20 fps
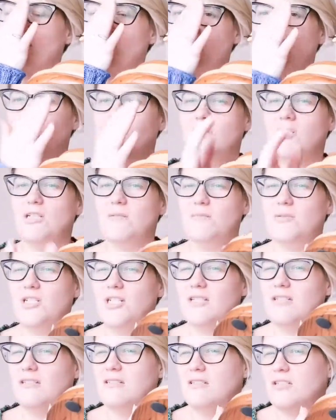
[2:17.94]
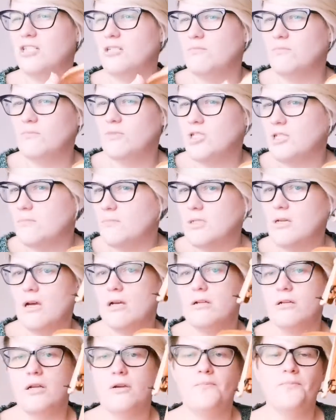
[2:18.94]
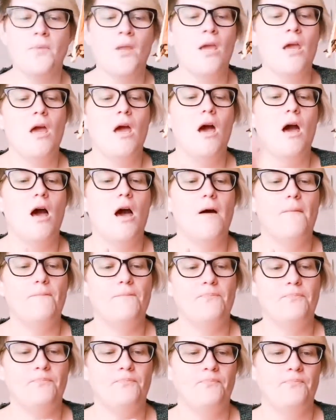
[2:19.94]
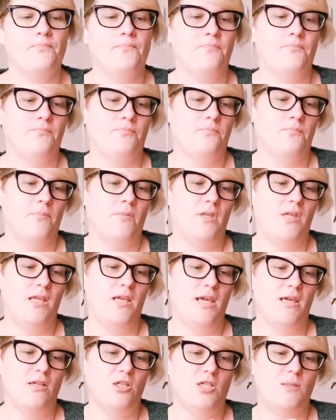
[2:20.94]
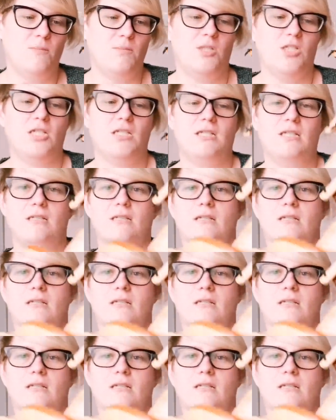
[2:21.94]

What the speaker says: sheep geese, I don't know. Yeah, sheep geese.